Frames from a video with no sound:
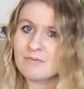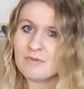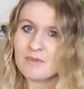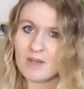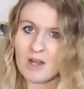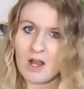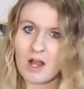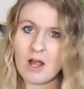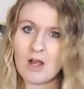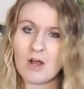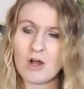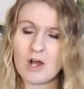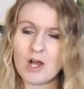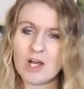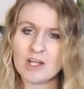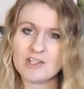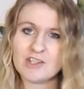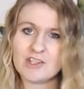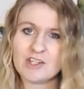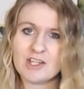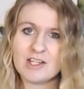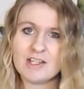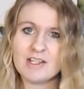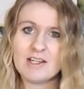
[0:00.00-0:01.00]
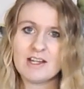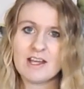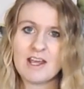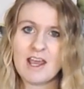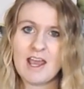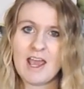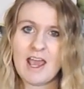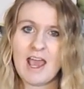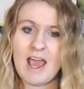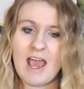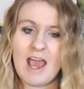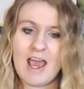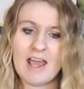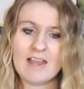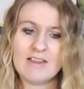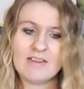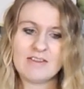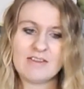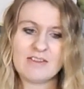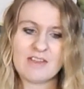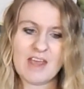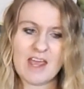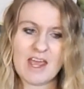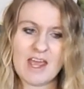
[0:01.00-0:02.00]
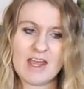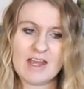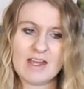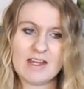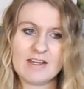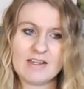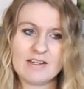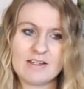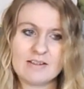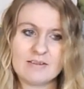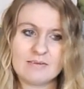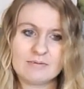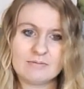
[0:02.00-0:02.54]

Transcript: not auction. And then